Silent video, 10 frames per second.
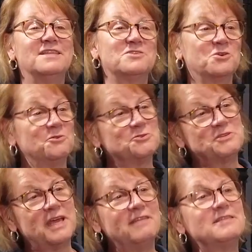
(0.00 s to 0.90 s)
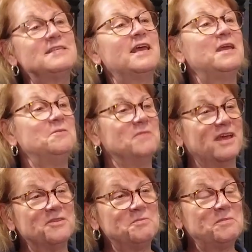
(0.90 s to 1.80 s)
The schools are staying the same. The
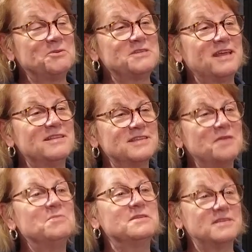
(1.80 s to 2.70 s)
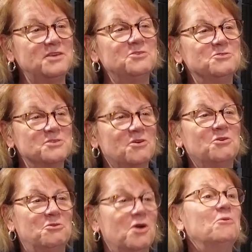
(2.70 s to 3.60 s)
other people are staying the same, but seniors are
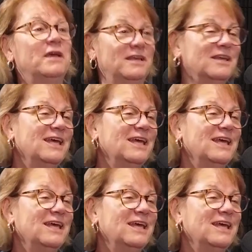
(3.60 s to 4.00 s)
growing.